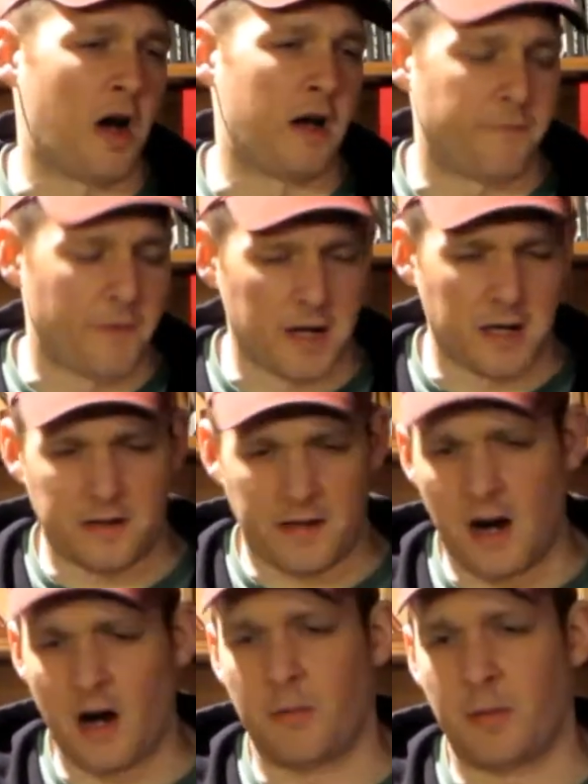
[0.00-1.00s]
It's fucking
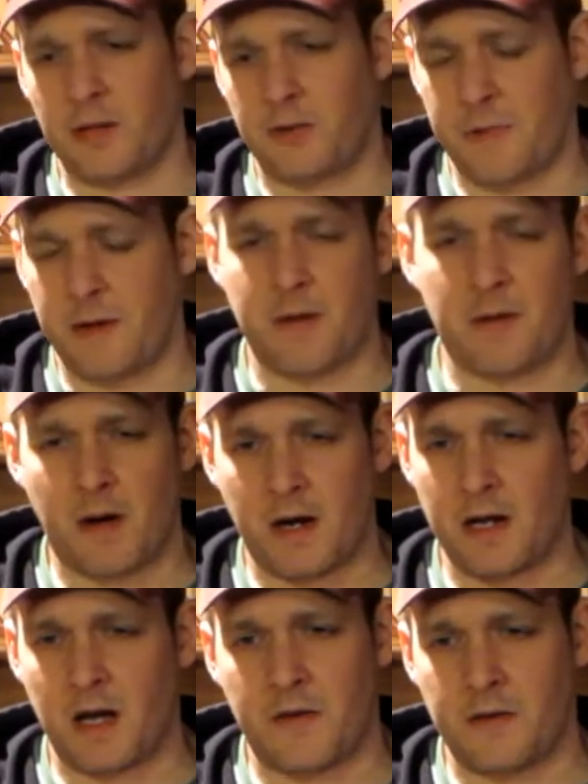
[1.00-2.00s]
terrible. I spent my money
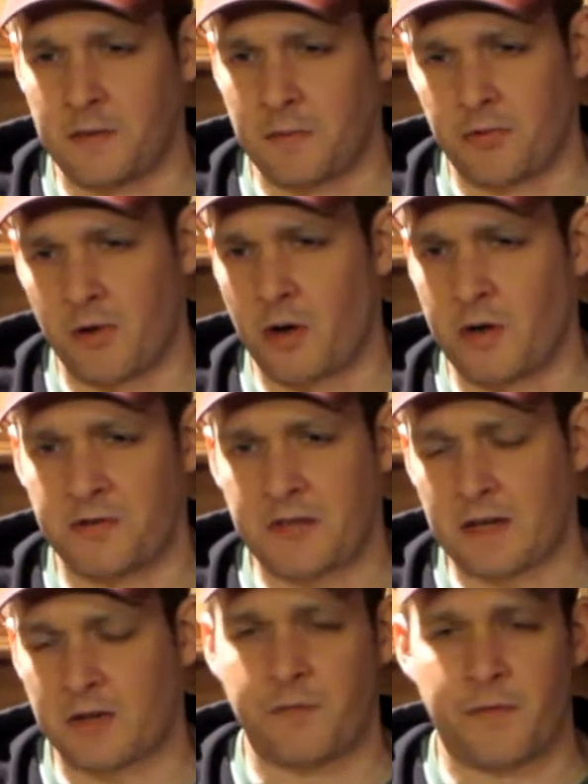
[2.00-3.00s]
on this. I'm throwing this
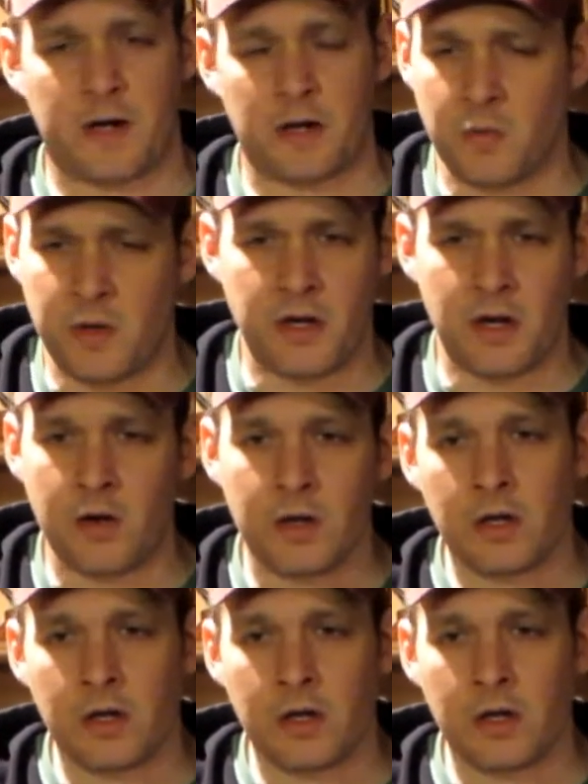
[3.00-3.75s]
out the fucking window.